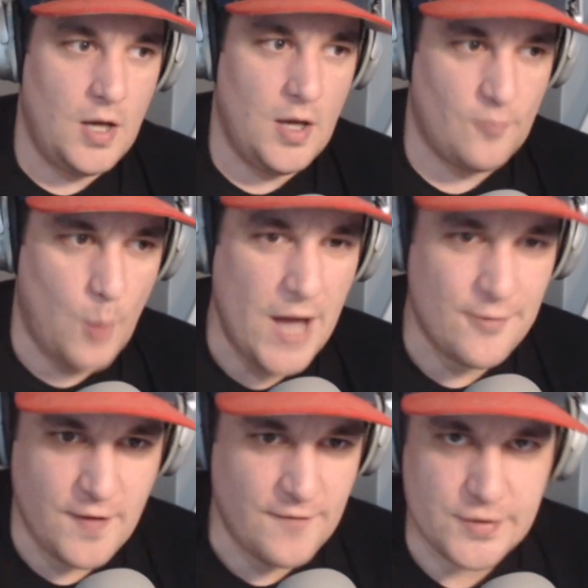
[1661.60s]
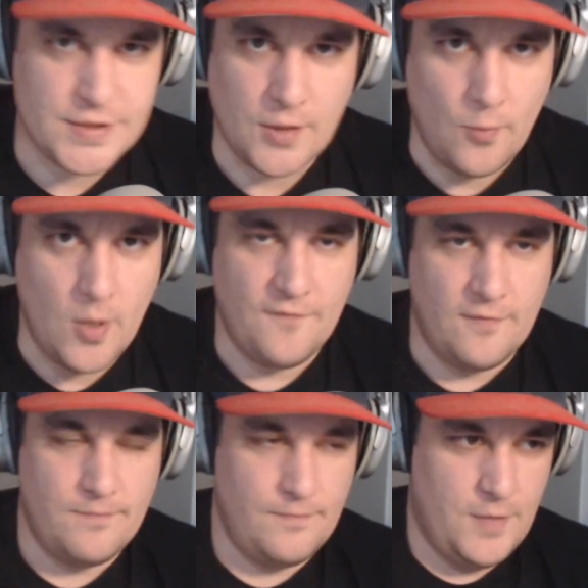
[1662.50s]
wide receiver is still one of
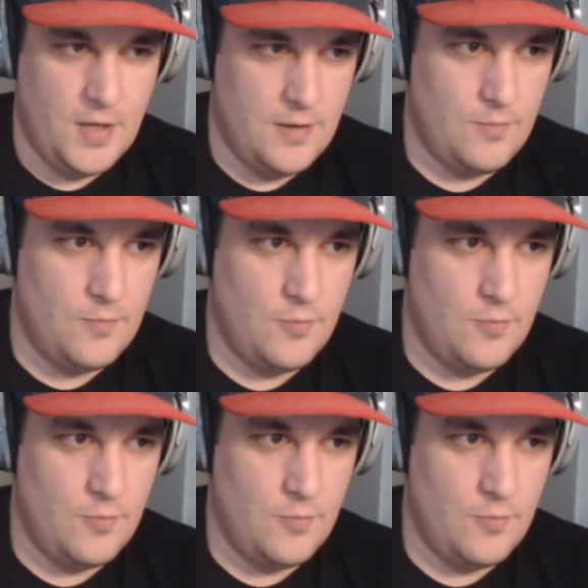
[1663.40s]
them.